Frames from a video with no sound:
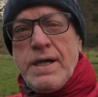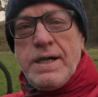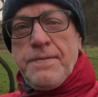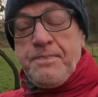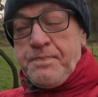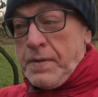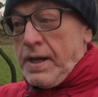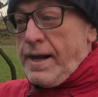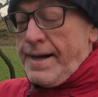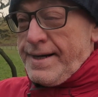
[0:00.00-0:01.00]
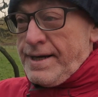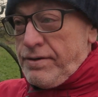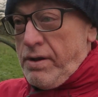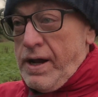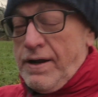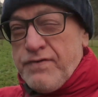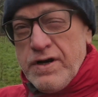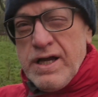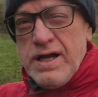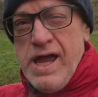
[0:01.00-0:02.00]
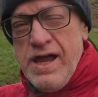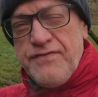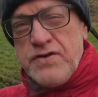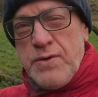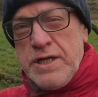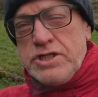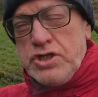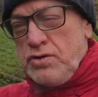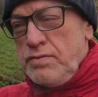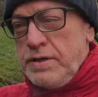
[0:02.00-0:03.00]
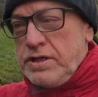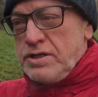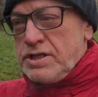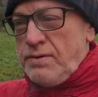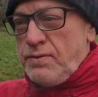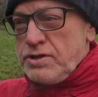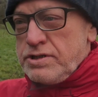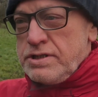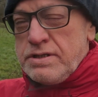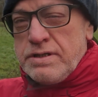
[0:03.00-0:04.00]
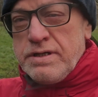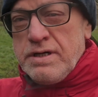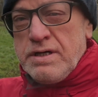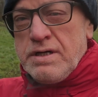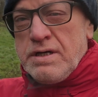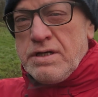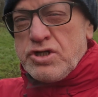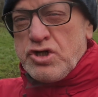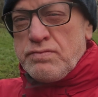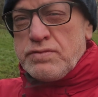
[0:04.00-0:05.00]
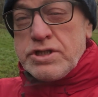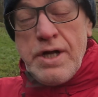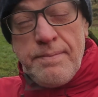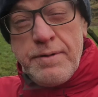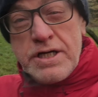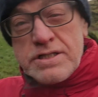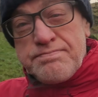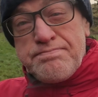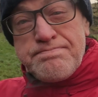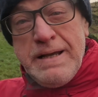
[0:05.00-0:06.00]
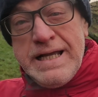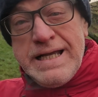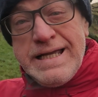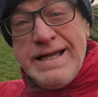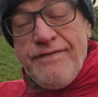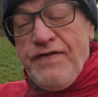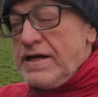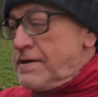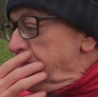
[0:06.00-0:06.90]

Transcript: and I've got it at f22 because I wanted some starburst effect.